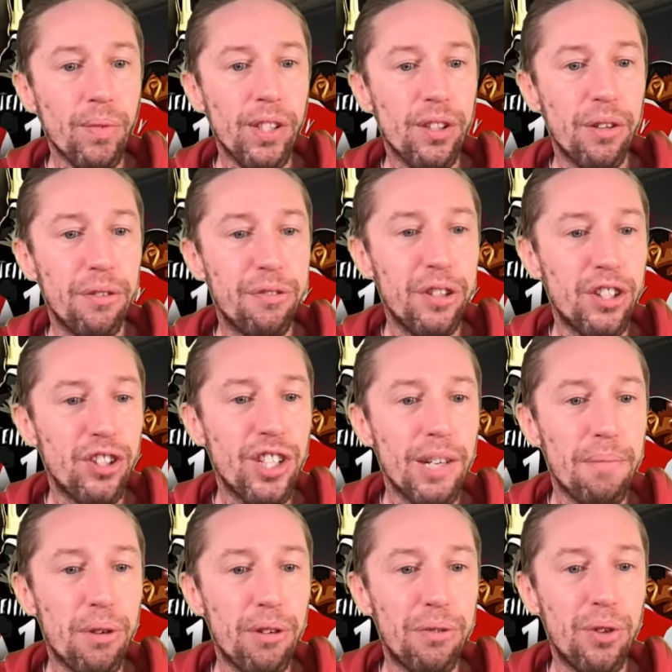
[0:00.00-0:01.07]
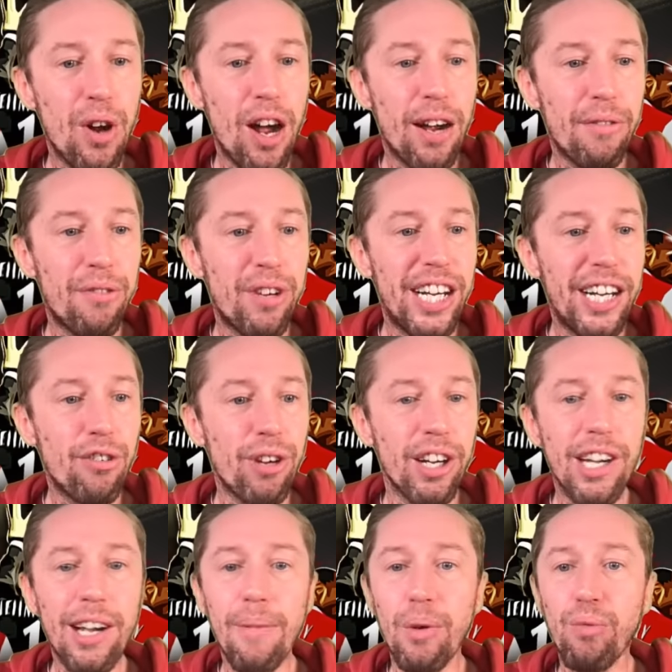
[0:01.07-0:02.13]
You couldn't finish in a brothel high on
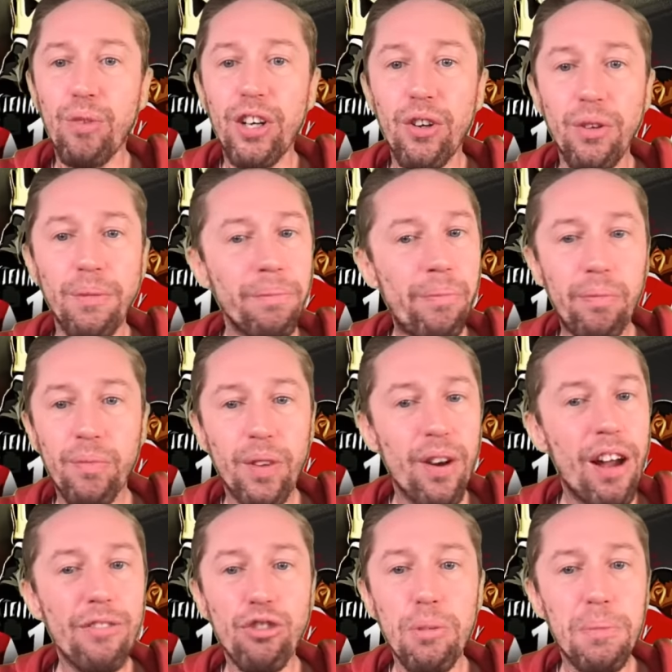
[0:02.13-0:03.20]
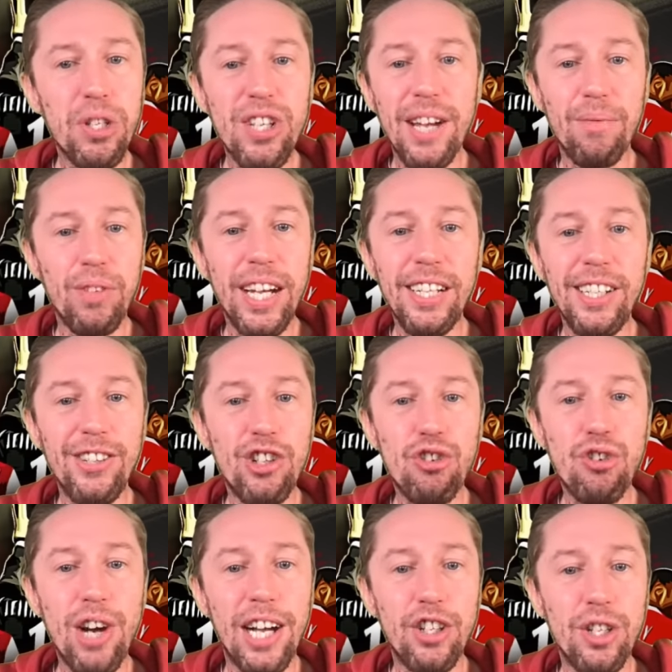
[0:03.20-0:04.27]
Viagra. Come on, Riku. 100%. Eddie's
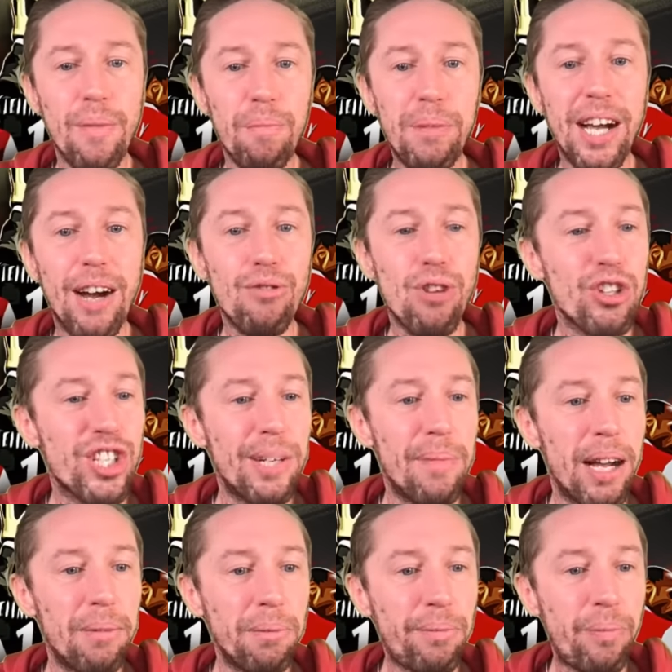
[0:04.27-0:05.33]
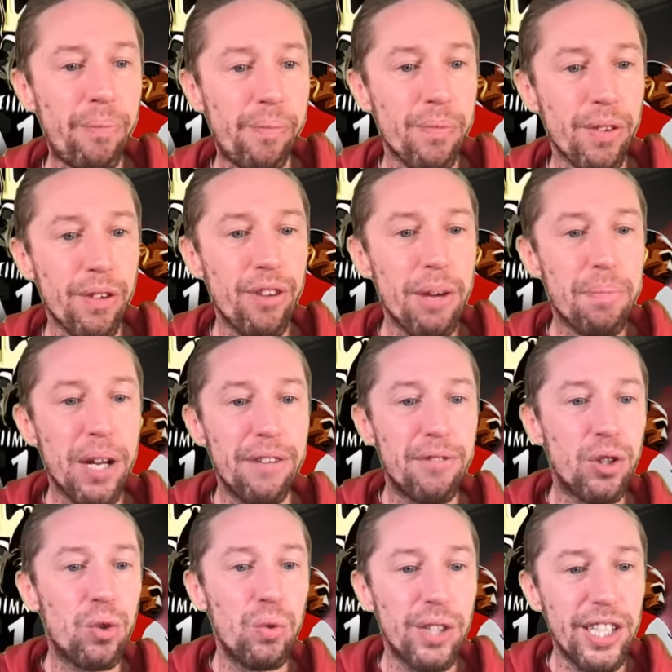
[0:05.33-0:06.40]
trash. Big up Rossi, man. Fair play
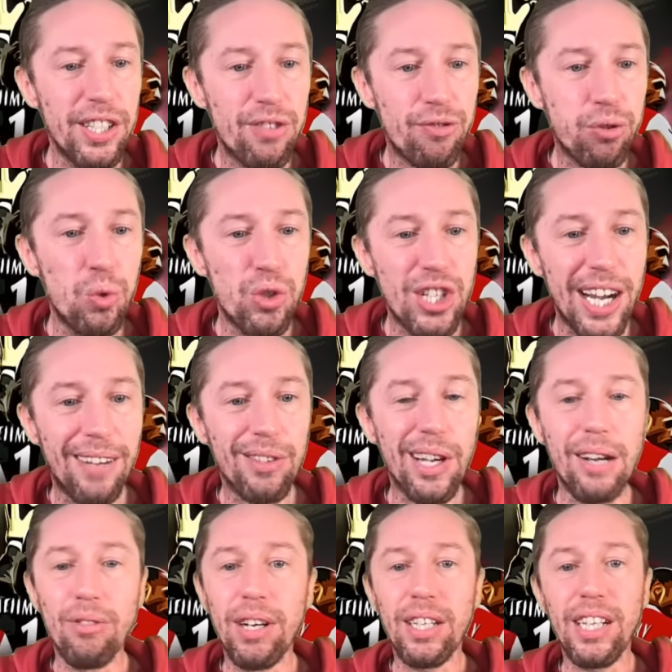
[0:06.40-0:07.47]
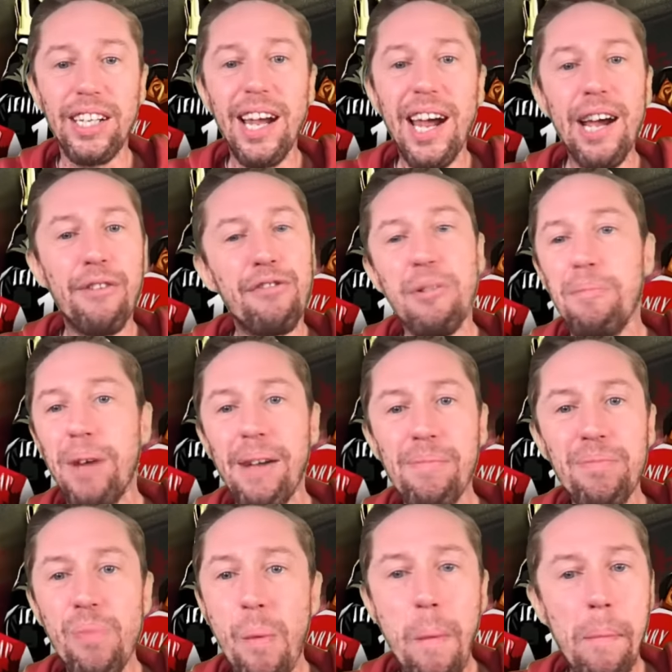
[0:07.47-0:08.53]
for calling these frauds out directly. Yeah, F them,
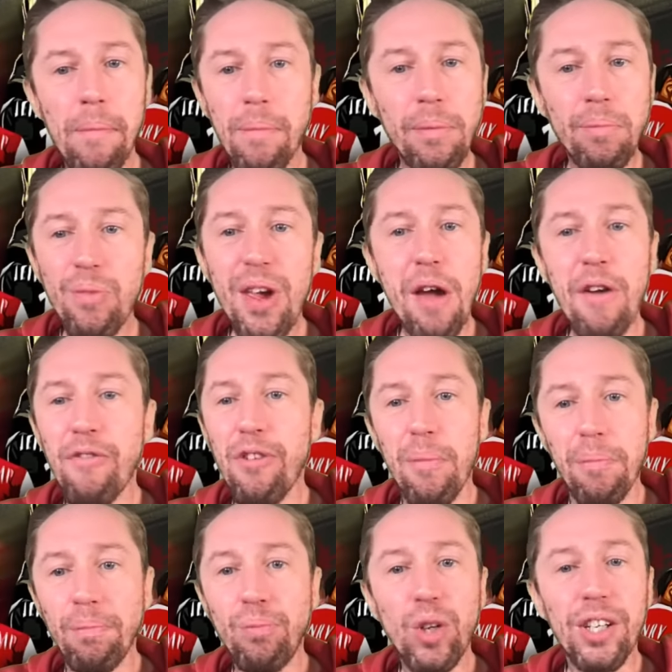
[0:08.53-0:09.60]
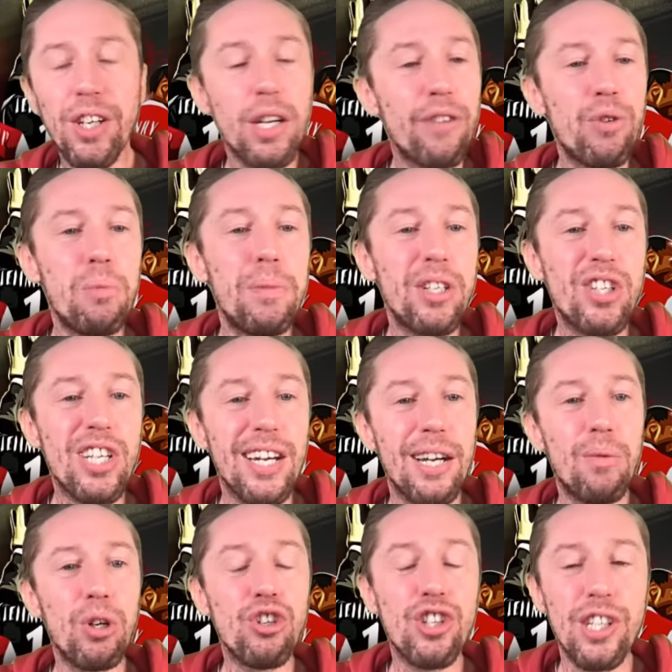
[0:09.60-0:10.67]
man. F them. I know they've all been sat
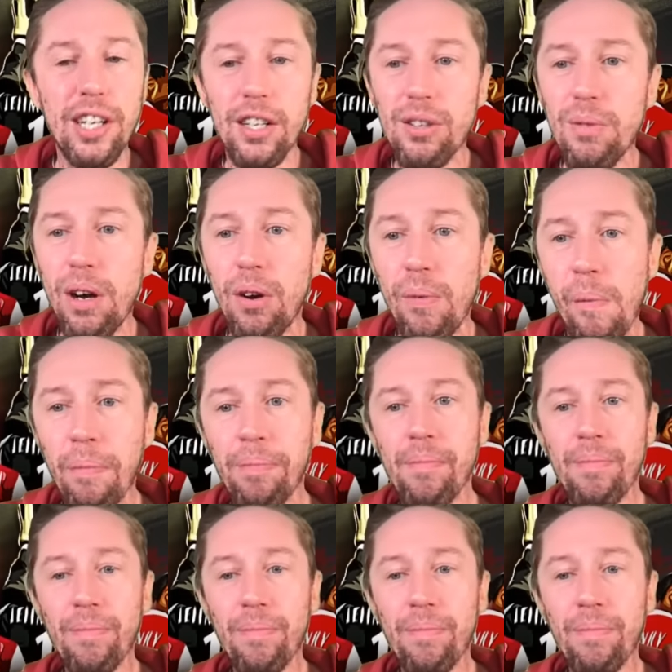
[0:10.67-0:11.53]
there watching it as well.